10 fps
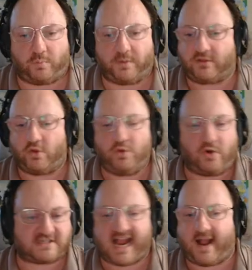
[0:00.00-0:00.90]
with who
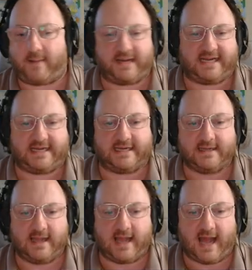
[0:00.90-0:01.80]
knows how many
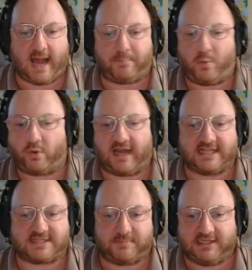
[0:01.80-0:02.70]

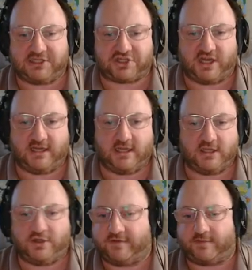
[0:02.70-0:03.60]
Borderlands Militia.
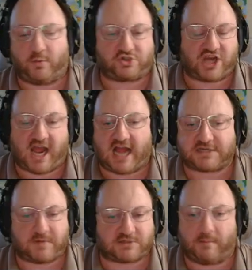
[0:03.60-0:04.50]
You give them all
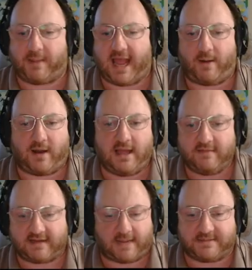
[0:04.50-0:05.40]
charge, +1 power,
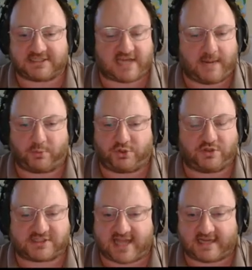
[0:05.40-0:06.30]
they can't be disabled. You
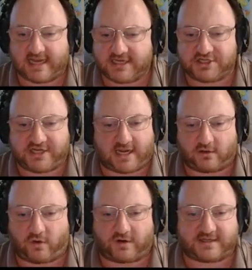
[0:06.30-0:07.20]
can start dishing out a
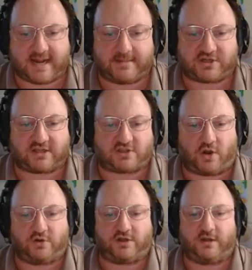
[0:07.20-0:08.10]
lot of damage like
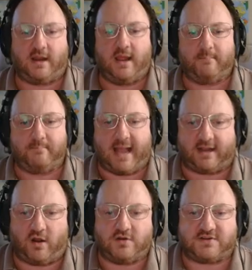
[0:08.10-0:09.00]
token
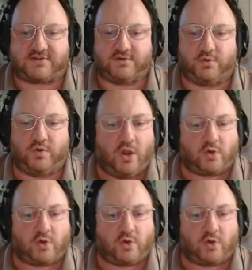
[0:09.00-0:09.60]
Magos do.